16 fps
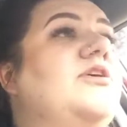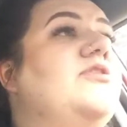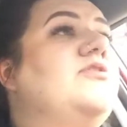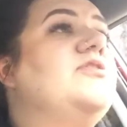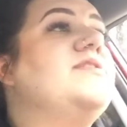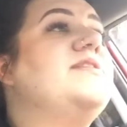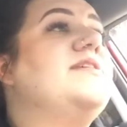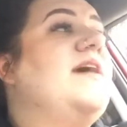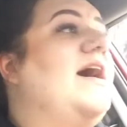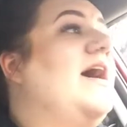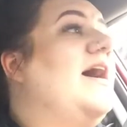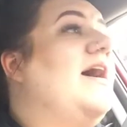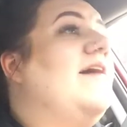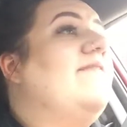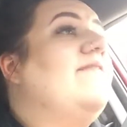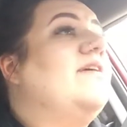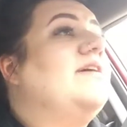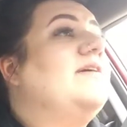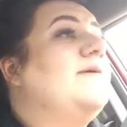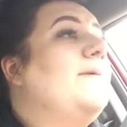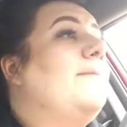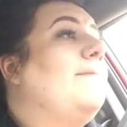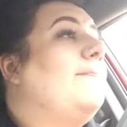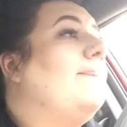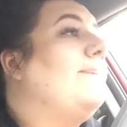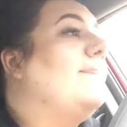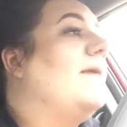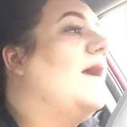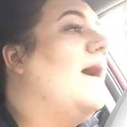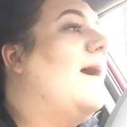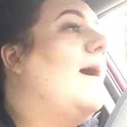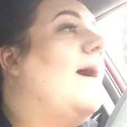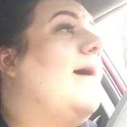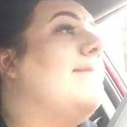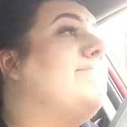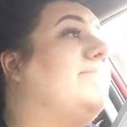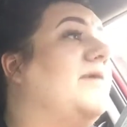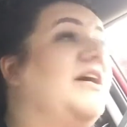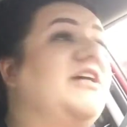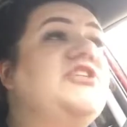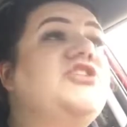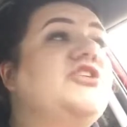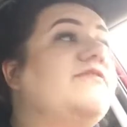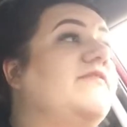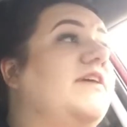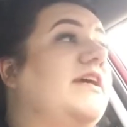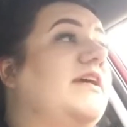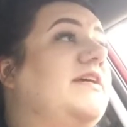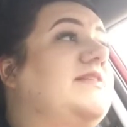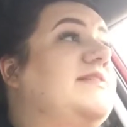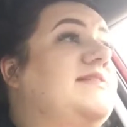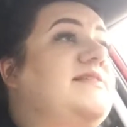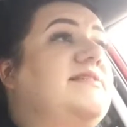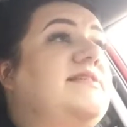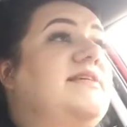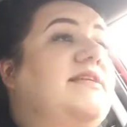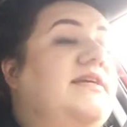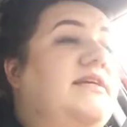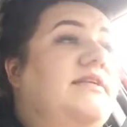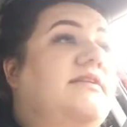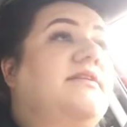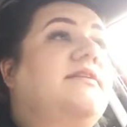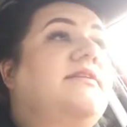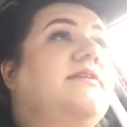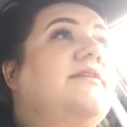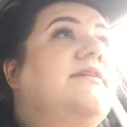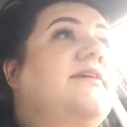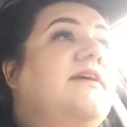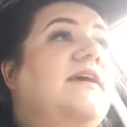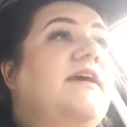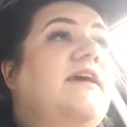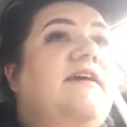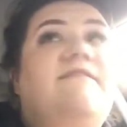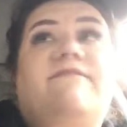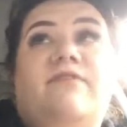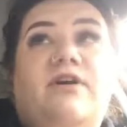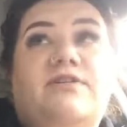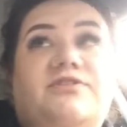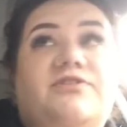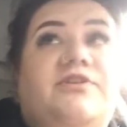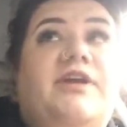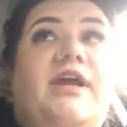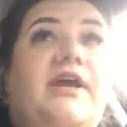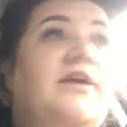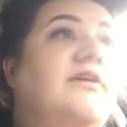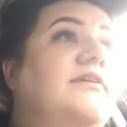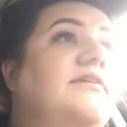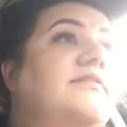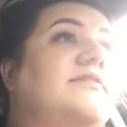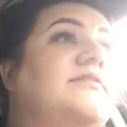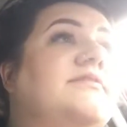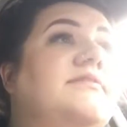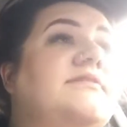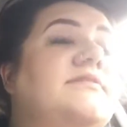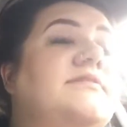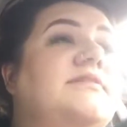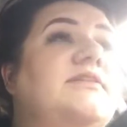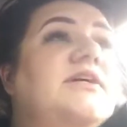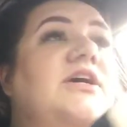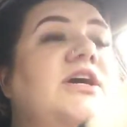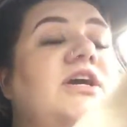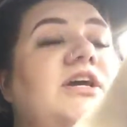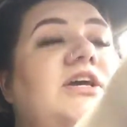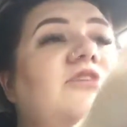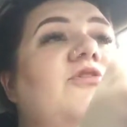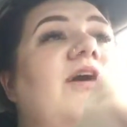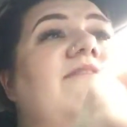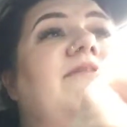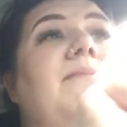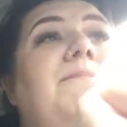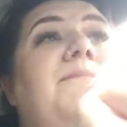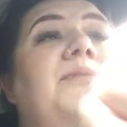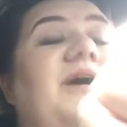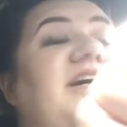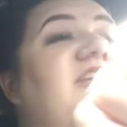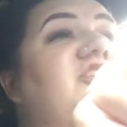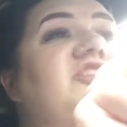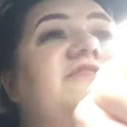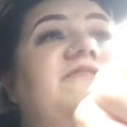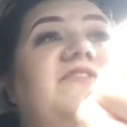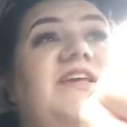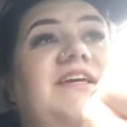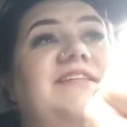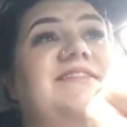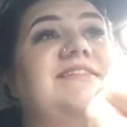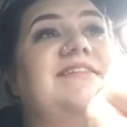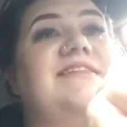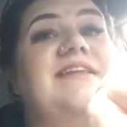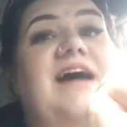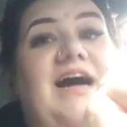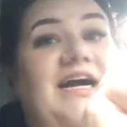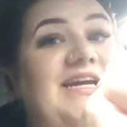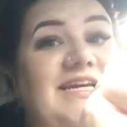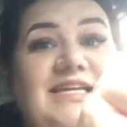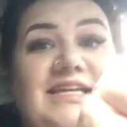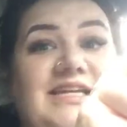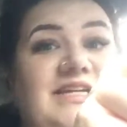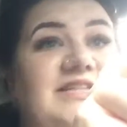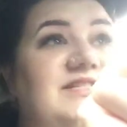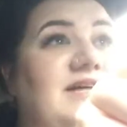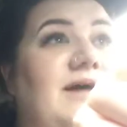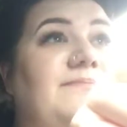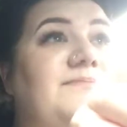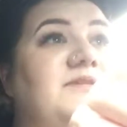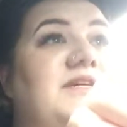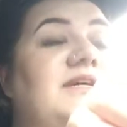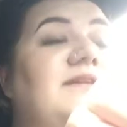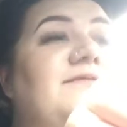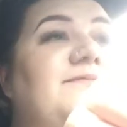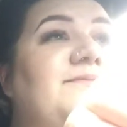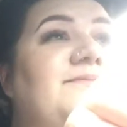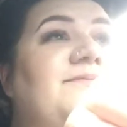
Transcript: you just have a bunch of kids sitting in foster care. You have a bunch of kids not getting adopted.